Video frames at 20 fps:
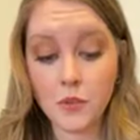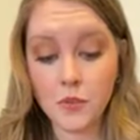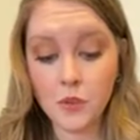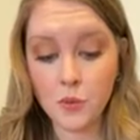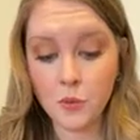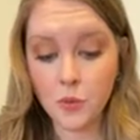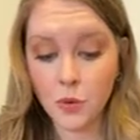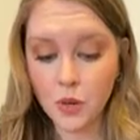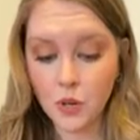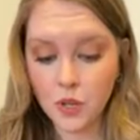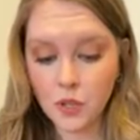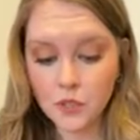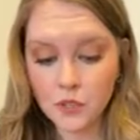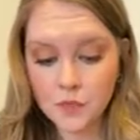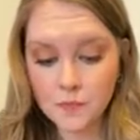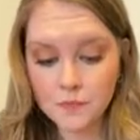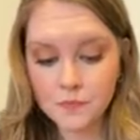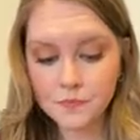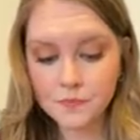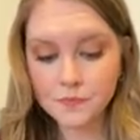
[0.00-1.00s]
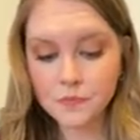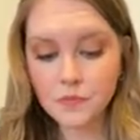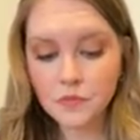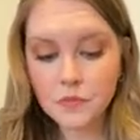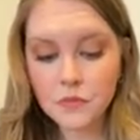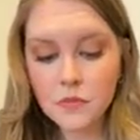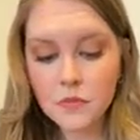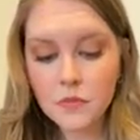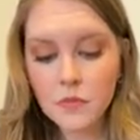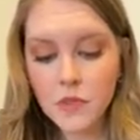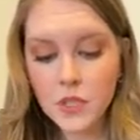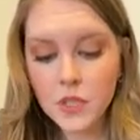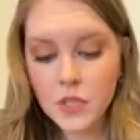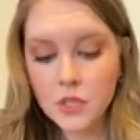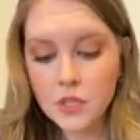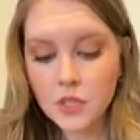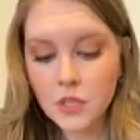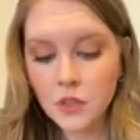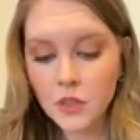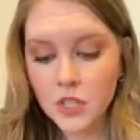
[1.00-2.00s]
of the world.
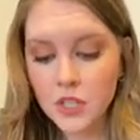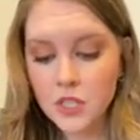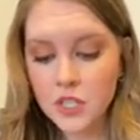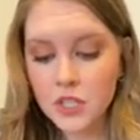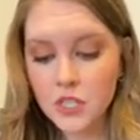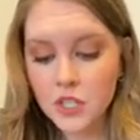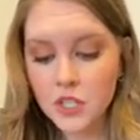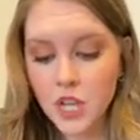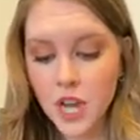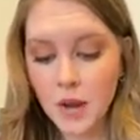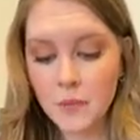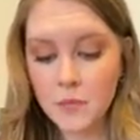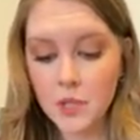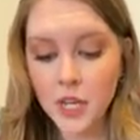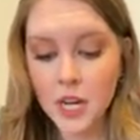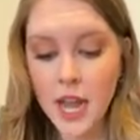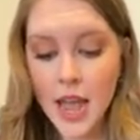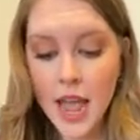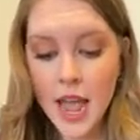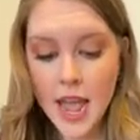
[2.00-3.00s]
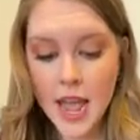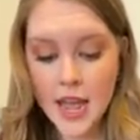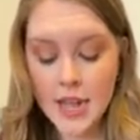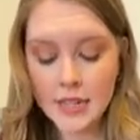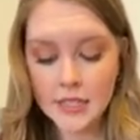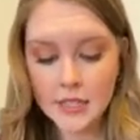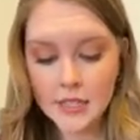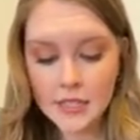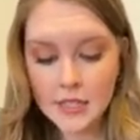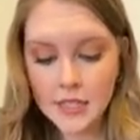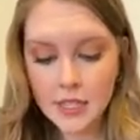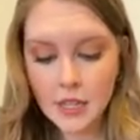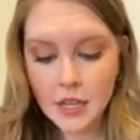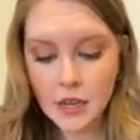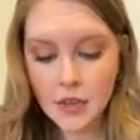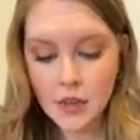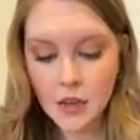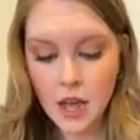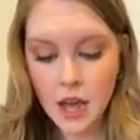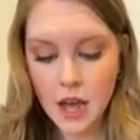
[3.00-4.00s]
So this chapter ends
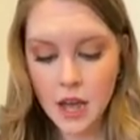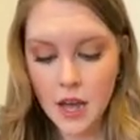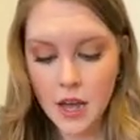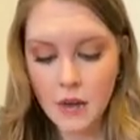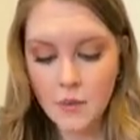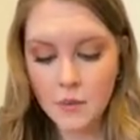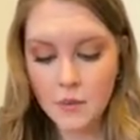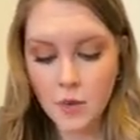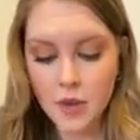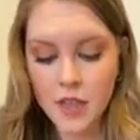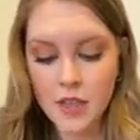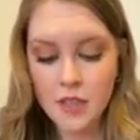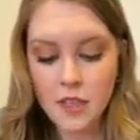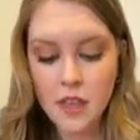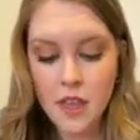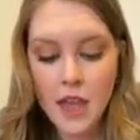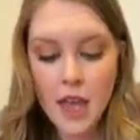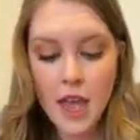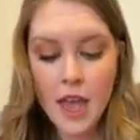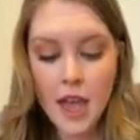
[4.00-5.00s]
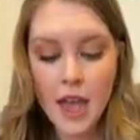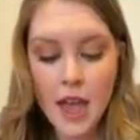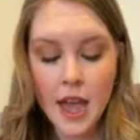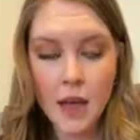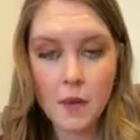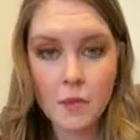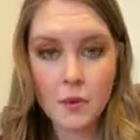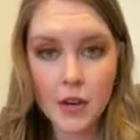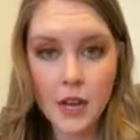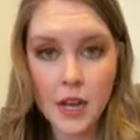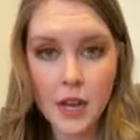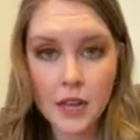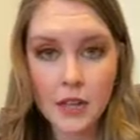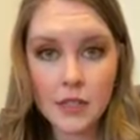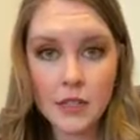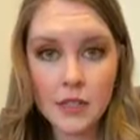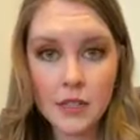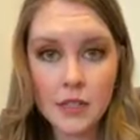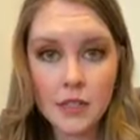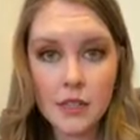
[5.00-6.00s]
with Abra